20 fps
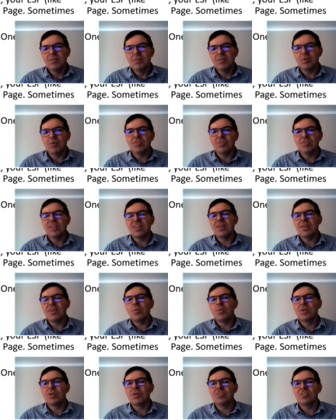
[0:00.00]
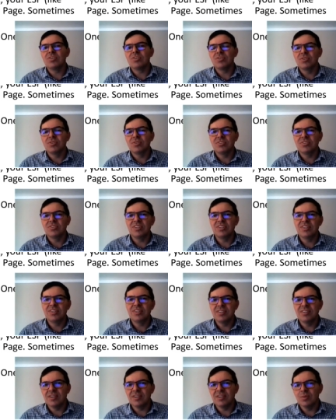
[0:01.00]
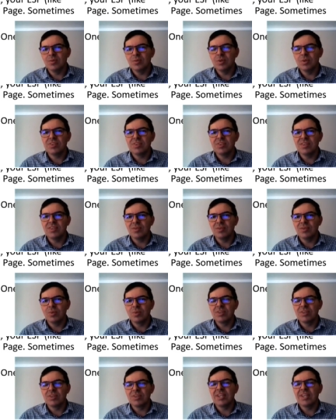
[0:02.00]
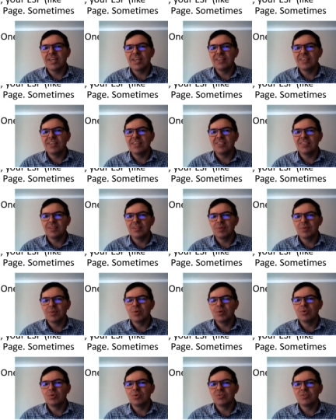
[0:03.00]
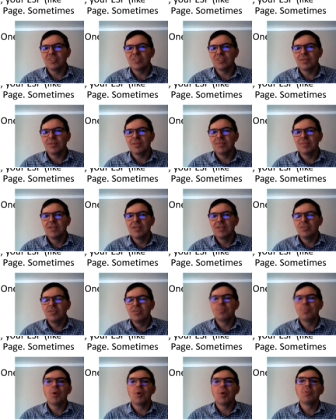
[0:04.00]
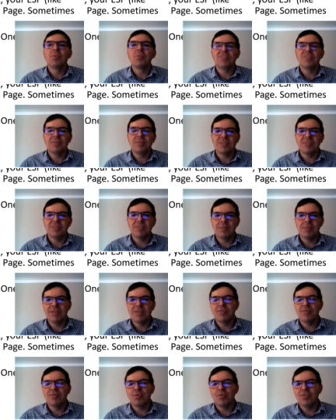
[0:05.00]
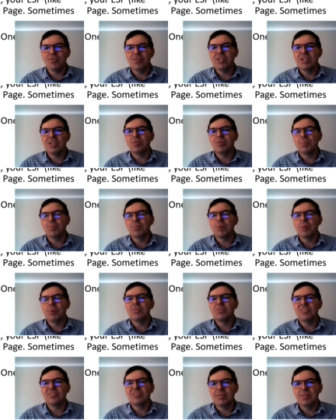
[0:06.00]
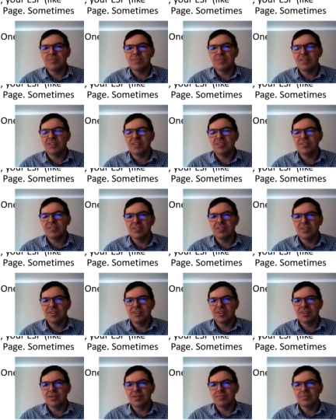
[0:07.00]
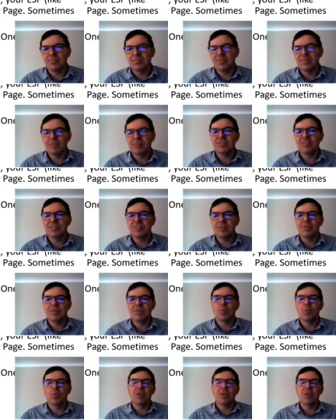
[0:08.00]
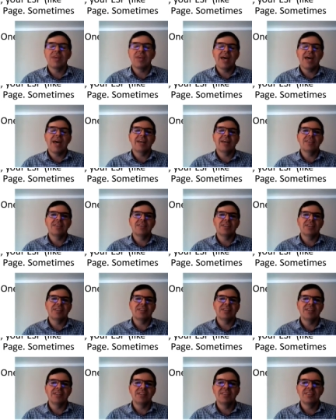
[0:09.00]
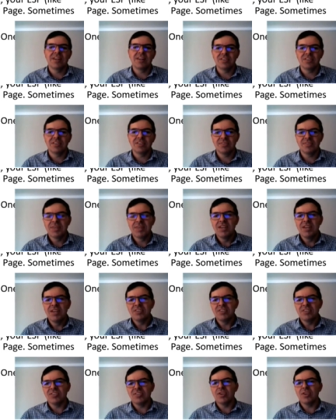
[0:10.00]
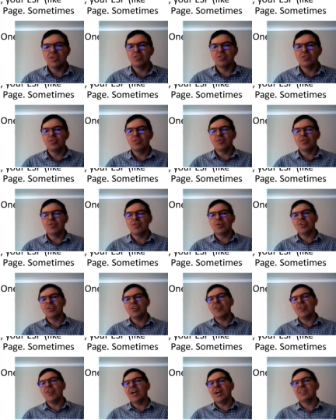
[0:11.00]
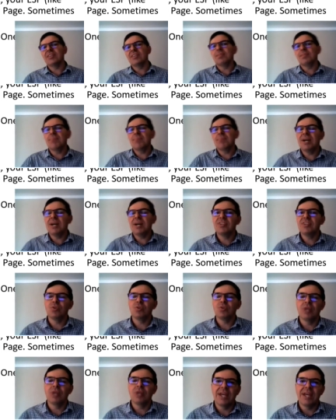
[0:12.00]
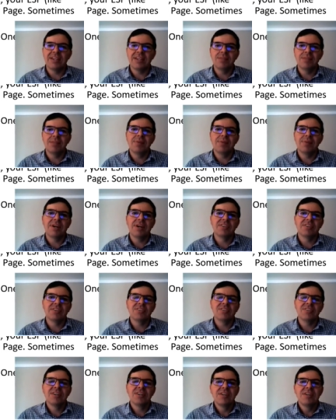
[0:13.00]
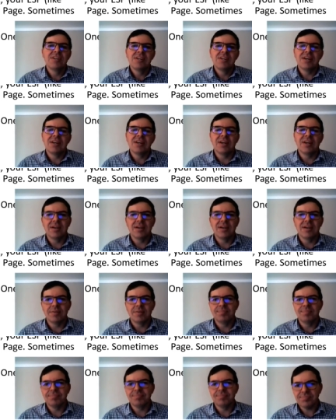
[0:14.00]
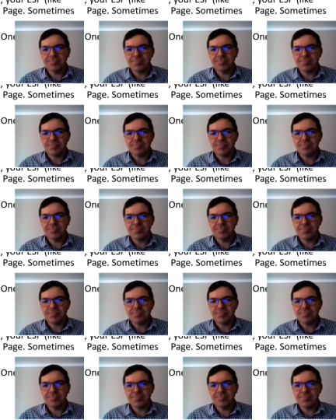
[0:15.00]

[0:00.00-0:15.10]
because then they want to see uh, what what they're getting because um, you promise them something for free or promise something um, them something when they added their details. So you've got to create a page or landing page um,